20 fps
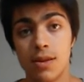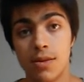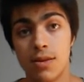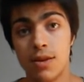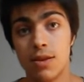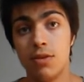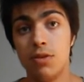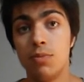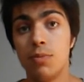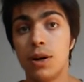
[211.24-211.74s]

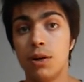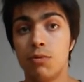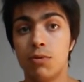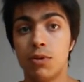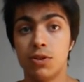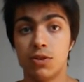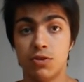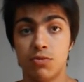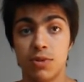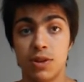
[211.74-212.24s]
then you might
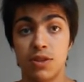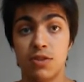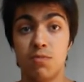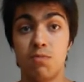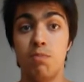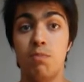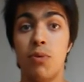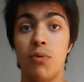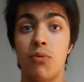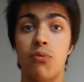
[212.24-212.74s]
want to stretch
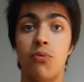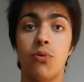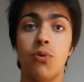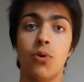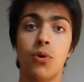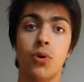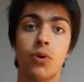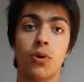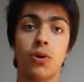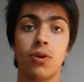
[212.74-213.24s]

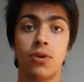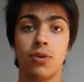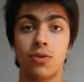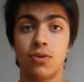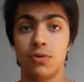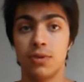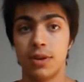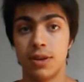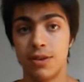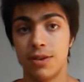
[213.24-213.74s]
before
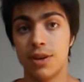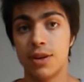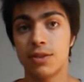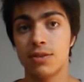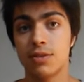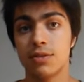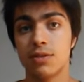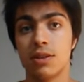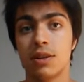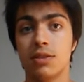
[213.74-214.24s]
doing the
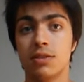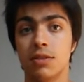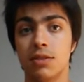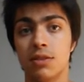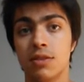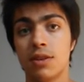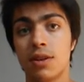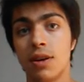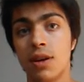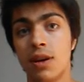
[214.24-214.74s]

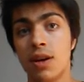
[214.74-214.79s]
exercises.